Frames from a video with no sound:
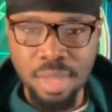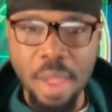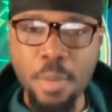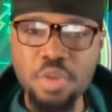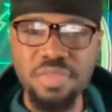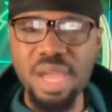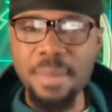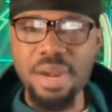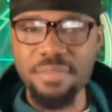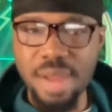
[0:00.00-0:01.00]
And when you think
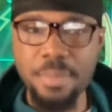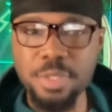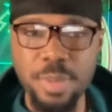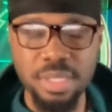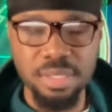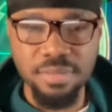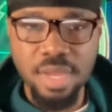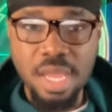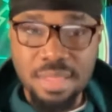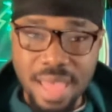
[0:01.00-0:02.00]
about it from that perspective,
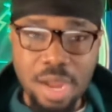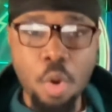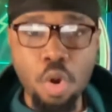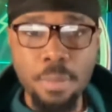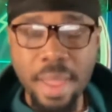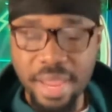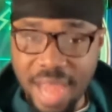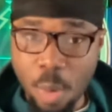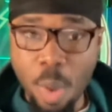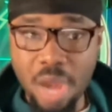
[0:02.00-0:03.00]
that quarterback and
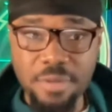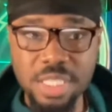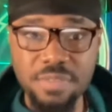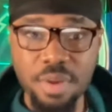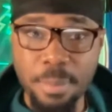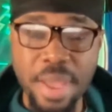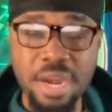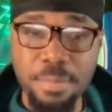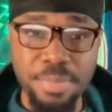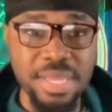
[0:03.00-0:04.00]
that wide receiver
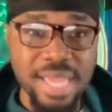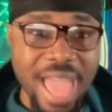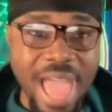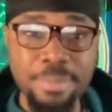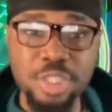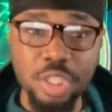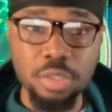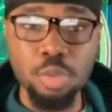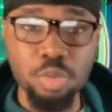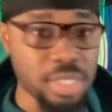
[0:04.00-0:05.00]
better be
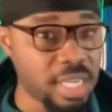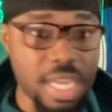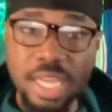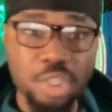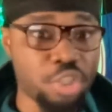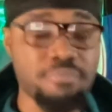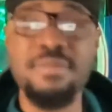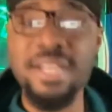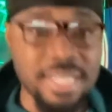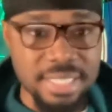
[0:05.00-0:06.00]
absolutely
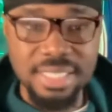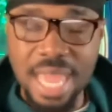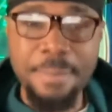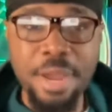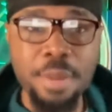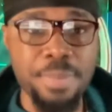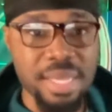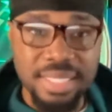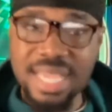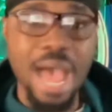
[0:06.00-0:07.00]
tremendous. They better
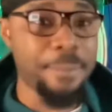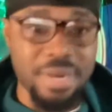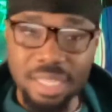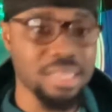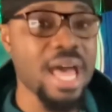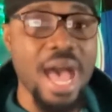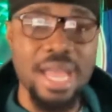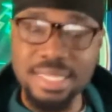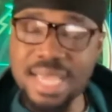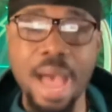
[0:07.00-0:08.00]
be top of the
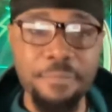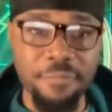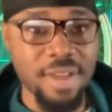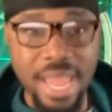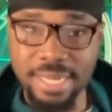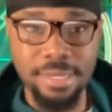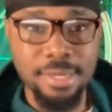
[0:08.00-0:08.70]
line, top flight.